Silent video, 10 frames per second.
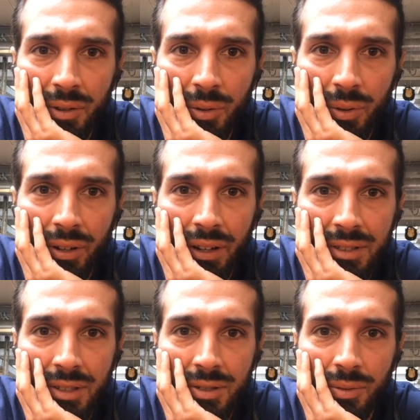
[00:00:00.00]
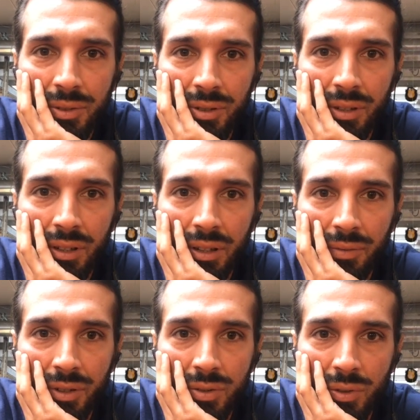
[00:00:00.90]
a greater access to internet
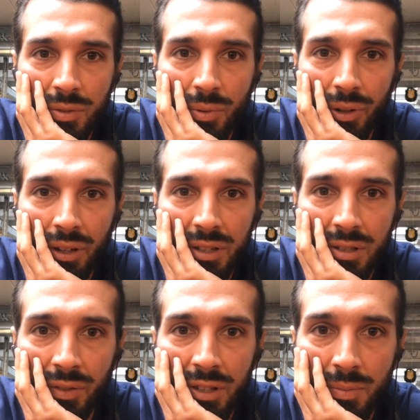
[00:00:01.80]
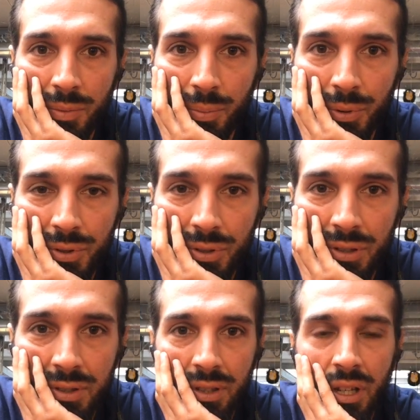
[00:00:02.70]
leverage SwissBorg as investment
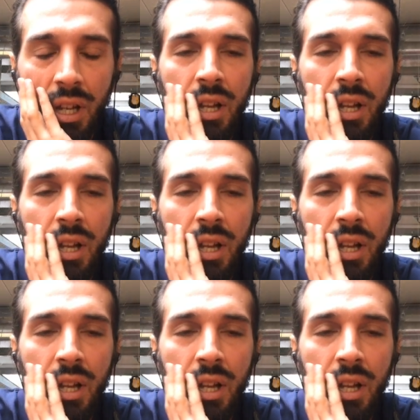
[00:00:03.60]
opportunity?